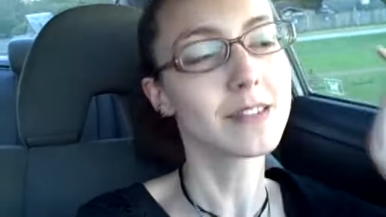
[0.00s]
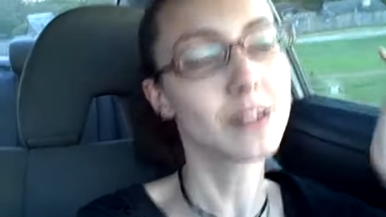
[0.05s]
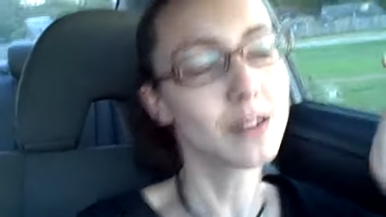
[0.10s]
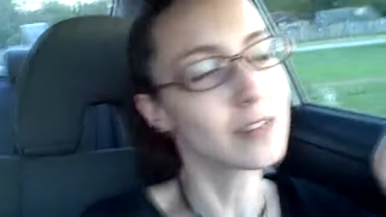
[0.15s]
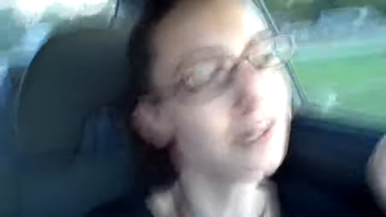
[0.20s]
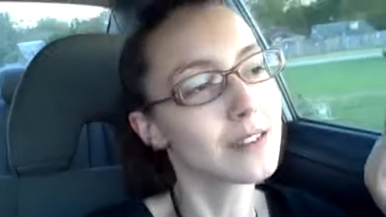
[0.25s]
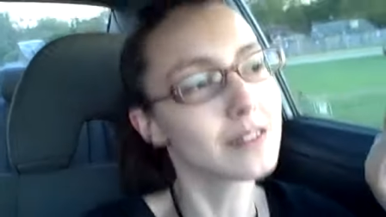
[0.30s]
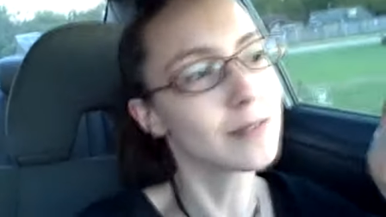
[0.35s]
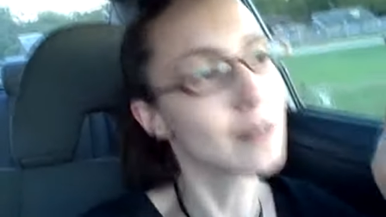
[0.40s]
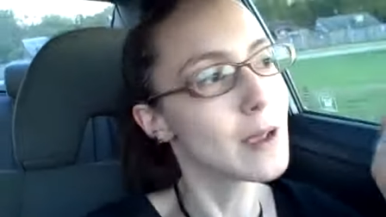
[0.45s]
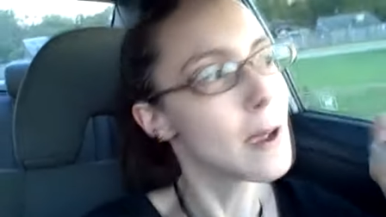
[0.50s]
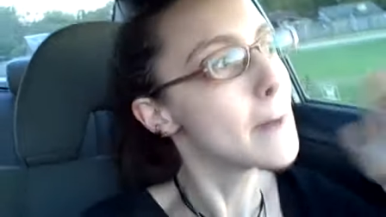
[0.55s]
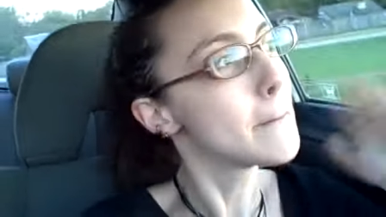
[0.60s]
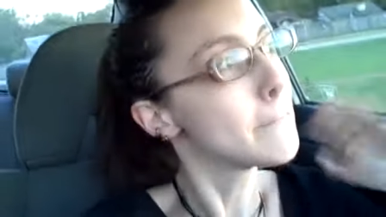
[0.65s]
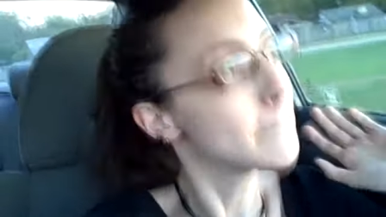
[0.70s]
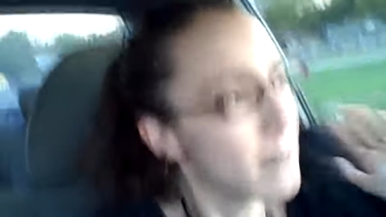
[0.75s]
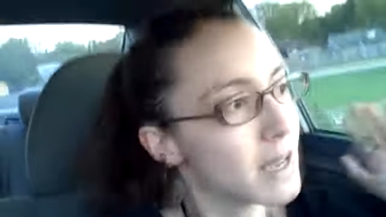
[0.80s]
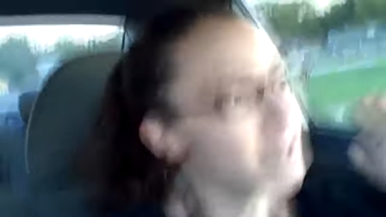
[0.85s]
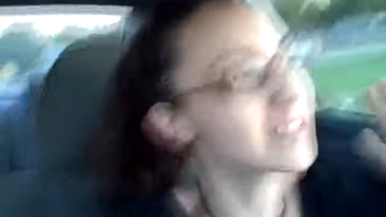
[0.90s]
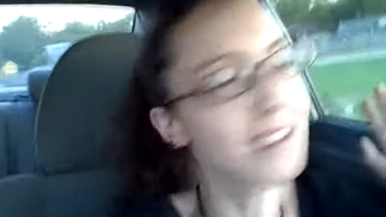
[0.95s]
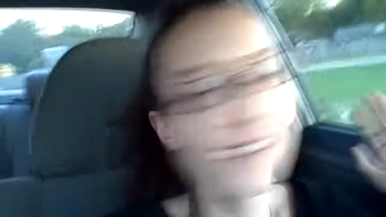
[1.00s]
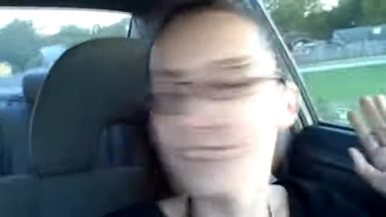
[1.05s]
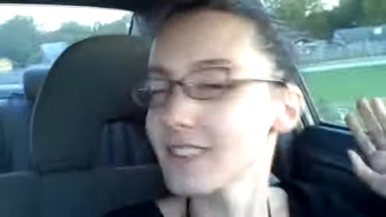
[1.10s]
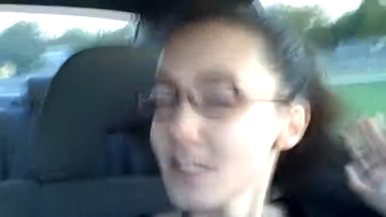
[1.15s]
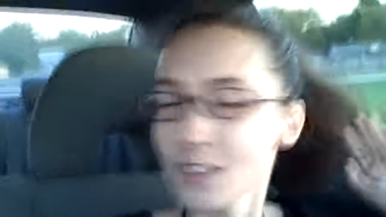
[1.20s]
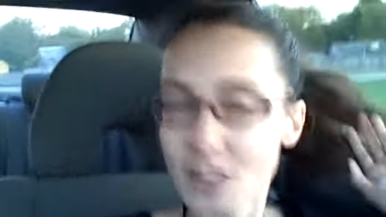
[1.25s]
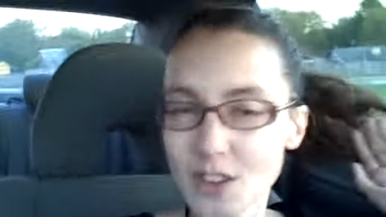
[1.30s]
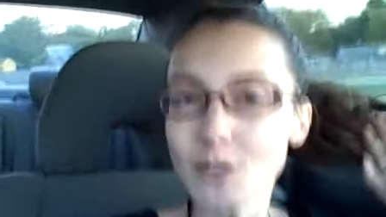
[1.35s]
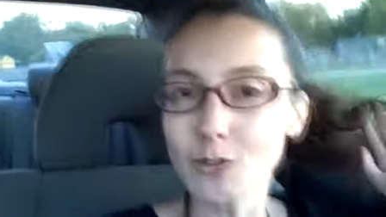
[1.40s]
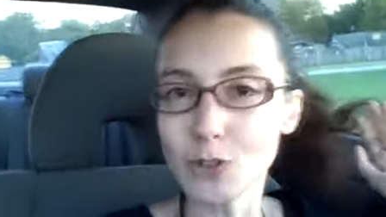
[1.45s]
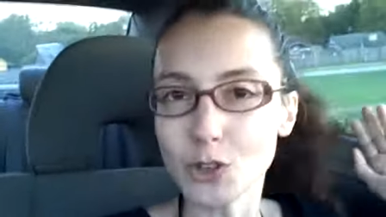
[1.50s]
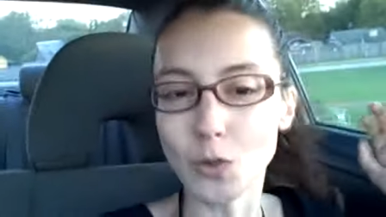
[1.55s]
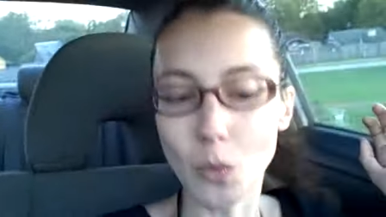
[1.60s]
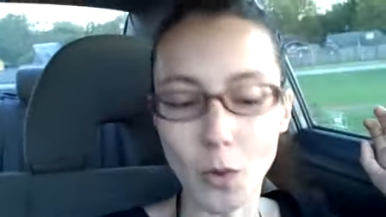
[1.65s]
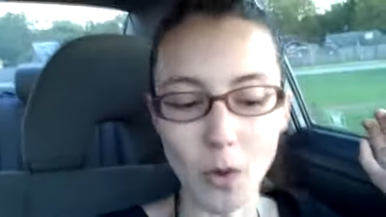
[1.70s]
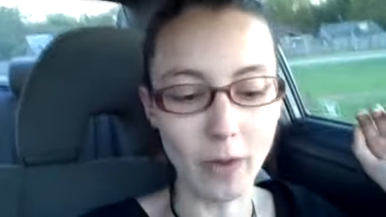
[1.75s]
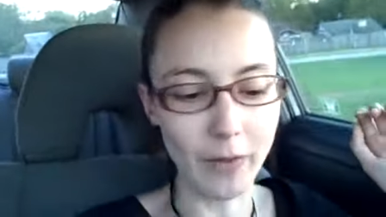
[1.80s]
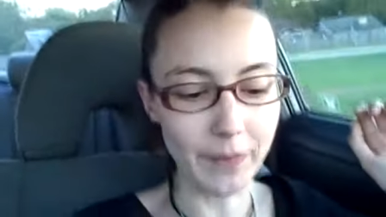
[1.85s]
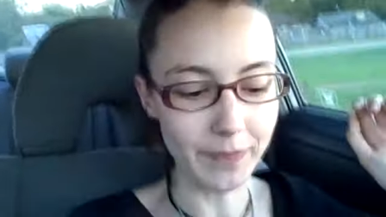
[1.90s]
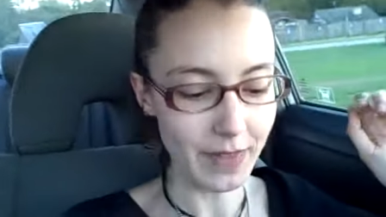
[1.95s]
just business as
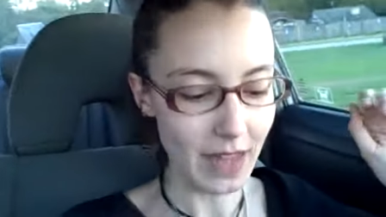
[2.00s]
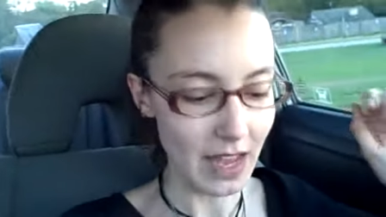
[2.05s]
usual.